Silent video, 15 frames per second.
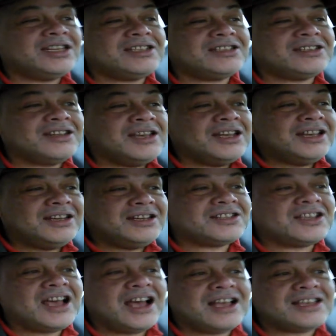these,
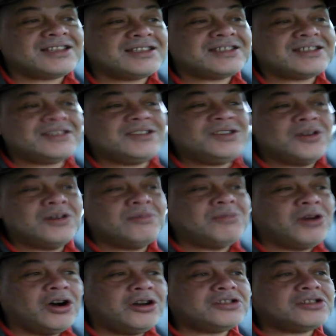these guys,
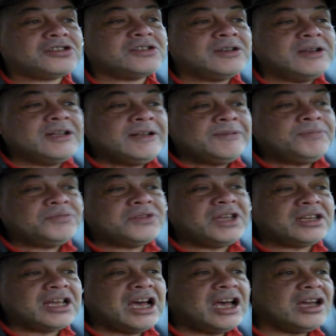young boys,
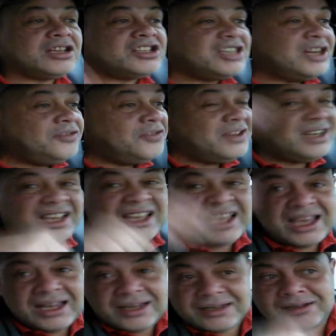that are shaving their
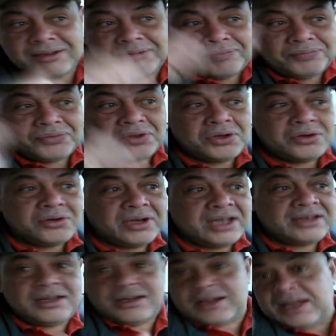head you know,
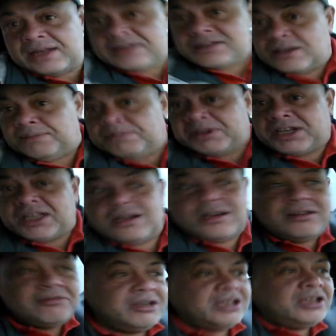and they dance in a
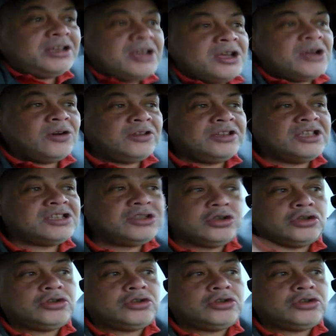particular way on this